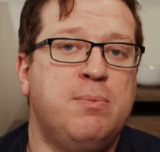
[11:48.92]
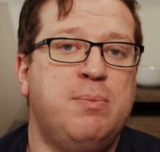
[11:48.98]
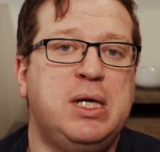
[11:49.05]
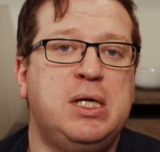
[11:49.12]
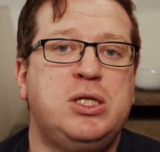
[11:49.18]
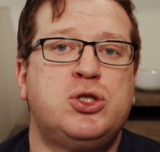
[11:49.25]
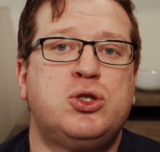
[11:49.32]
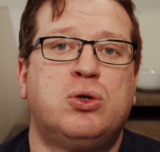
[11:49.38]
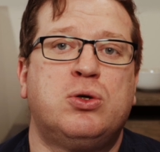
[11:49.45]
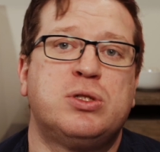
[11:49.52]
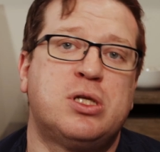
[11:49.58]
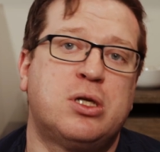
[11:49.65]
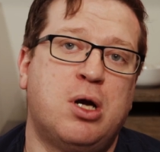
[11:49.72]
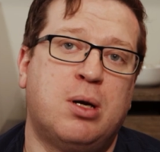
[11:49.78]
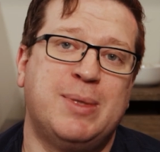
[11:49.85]
Be sure
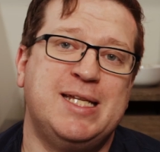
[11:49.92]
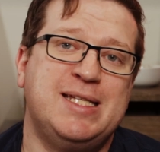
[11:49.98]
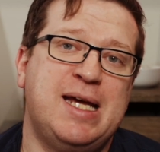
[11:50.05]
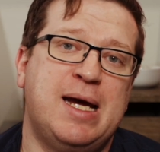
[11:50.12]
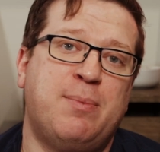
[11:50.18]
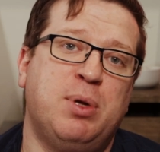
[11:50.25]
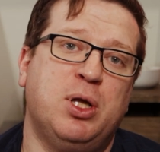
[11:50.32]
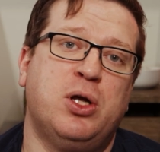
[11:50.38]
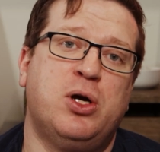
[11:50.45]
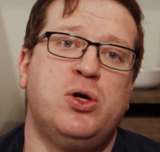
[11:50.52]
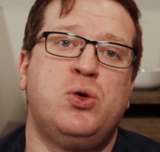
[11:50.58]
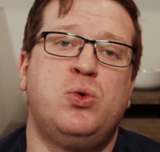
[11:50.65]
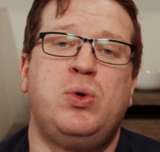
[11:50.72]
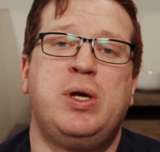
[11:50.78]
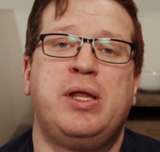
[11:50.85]
to comment down
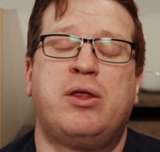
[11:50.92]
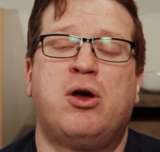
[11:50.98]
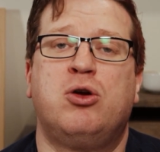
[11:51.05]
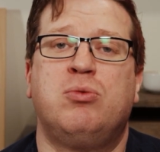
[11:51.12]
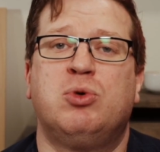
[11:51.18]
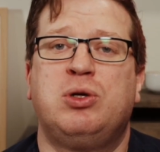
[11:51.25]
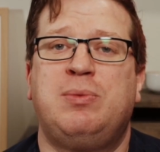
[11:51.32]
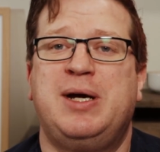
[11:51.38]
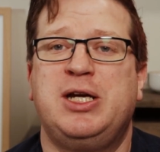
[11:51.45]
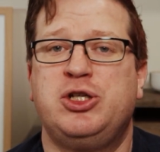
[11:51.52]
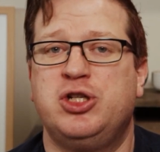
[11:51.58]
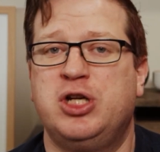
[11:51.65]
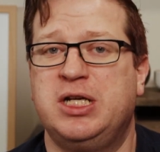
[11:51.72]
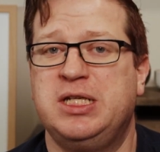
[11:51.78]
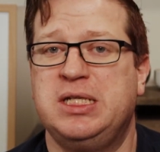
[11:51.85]
below with home
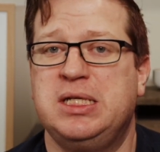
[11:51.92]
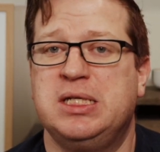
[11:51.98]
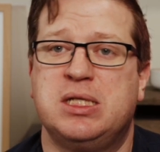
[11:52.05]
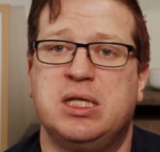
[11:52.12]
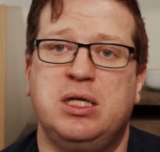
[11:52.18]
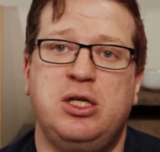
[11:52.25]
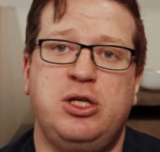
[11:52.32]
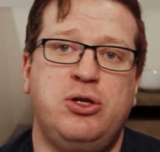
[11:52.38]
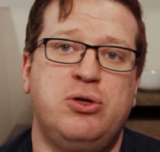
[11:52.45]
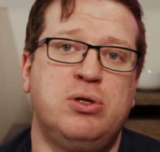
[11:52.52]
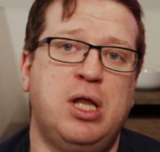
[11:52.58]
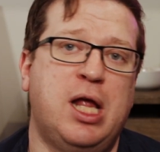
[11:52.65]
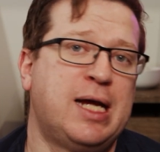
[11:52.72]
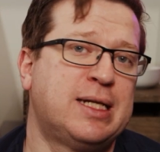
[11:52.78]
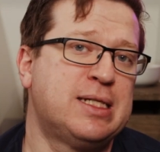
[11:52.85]
automation ideas that
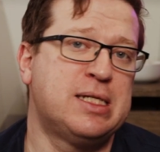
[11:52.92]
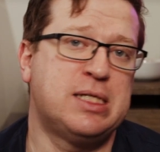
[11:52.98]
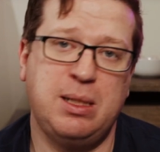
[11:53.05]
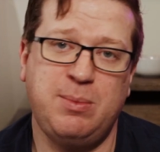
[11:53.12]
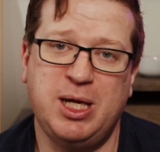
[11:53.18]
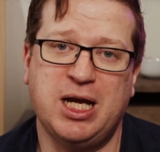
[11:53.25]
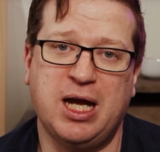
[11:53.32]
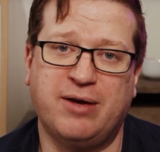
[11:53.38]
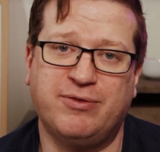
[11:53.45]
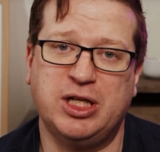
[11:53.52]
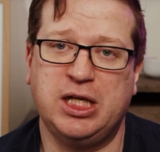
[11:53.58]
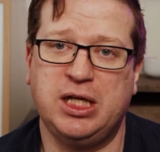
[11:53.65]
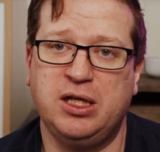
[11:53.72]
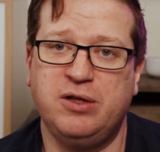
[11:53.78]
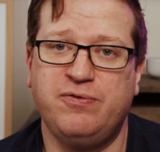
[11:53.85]
you'd like to see me
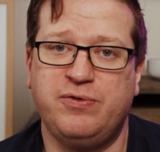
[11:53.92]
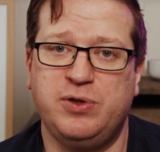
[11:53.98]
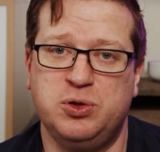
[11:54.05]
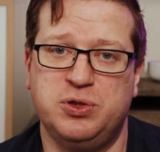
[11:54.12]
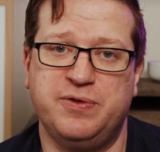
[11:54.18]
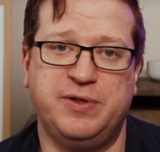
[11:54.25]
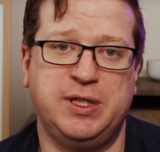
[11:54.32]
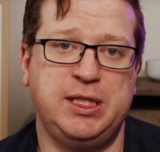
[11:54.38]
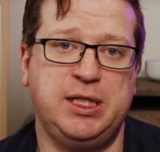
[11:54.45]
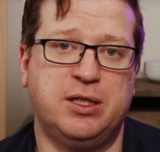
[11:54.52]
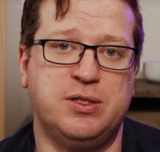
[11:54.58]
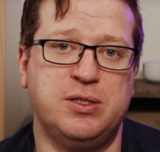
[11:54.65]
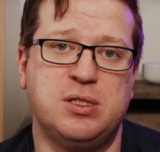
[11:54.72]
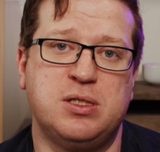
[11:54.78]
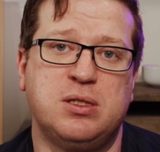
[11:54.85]
cover in future
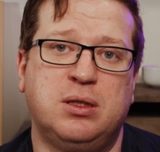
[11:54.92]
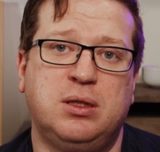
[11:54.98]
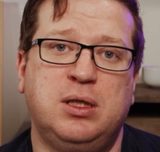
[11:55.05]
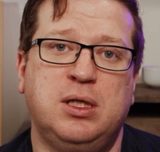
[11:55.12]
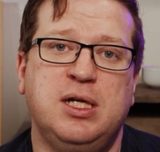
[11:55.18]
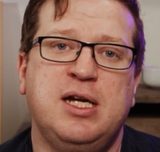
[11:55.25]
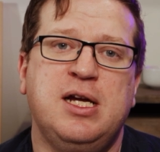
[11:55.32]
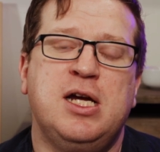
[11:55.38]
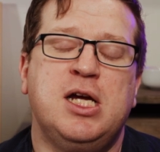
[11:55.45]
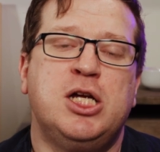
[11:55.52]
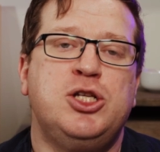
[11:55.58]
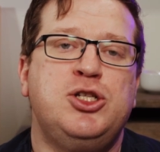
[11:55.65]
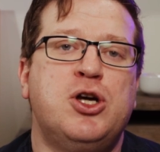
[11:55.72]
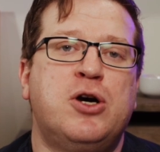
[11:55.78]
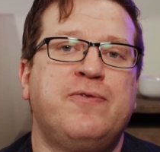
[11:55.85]
videos.
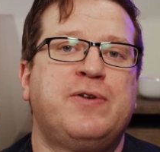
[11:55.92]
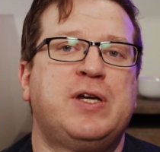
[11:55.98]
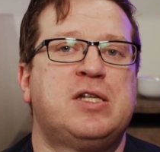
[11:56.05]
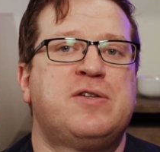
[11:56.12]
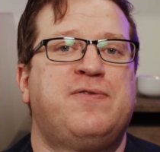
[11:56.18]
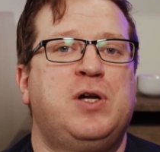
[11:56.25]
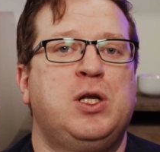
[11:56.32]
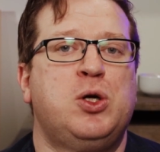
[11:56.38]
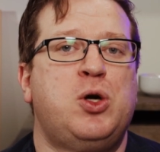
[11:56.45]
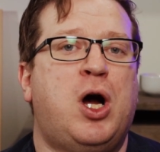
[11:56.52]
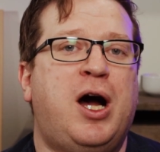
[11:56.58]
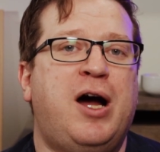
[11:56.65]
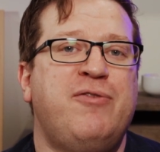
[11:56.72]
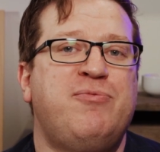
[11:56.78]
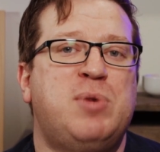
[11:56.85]
Don't forget to follow
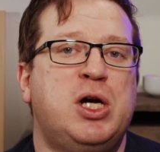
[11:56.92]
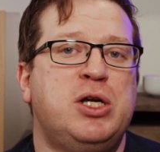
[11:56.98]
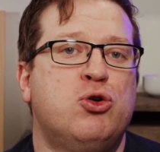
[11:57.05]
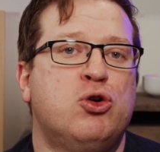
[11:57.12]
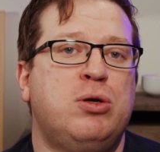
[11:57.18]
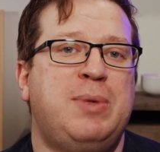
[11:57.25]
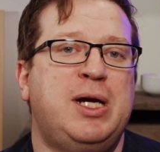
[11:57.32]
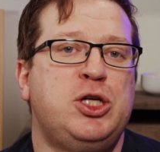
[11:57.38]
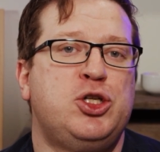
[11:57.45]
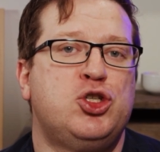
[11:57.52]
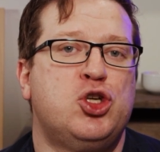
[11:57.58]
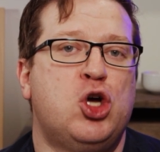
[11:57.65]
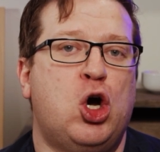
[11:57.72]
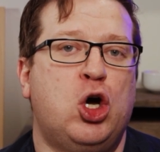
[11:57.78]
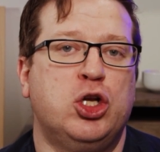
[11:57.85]
HiveMind
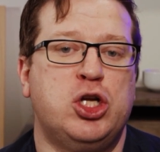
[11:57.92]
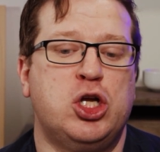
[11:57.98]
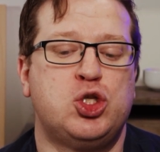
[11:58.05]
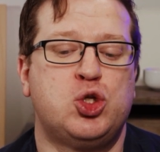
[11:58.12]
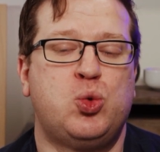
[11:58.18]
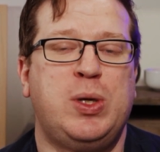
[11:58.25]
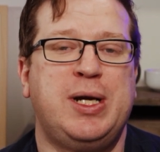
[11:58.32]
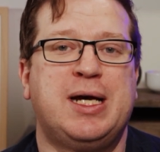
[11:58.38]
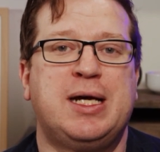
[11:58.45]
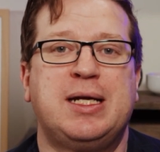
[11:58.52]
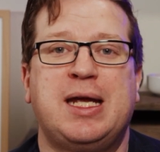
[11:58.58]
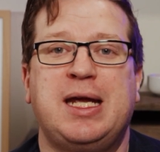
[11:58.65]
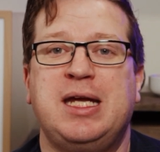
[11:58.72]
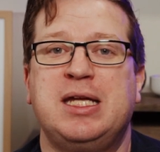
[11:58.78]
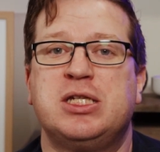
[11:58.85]
Automation on Twitter,
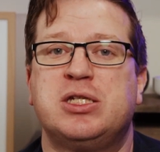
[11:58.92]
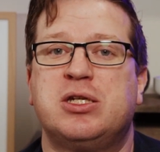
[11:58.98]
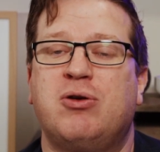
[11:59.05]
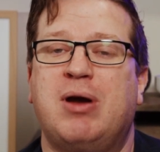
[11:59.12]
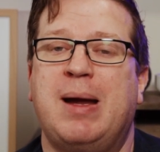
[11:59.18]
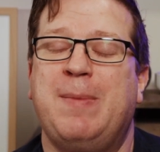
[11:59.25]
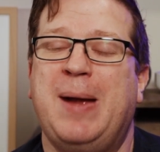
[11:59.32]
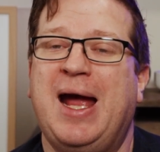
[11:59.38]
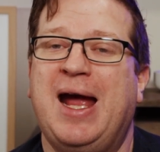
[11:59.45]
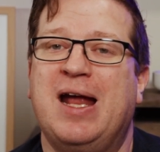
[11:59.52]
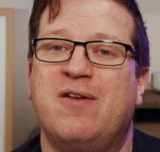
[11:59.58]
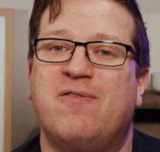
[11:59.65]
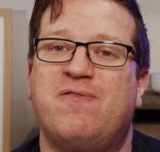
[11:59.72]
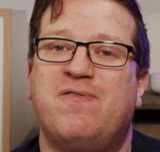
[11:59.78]
Instagram, and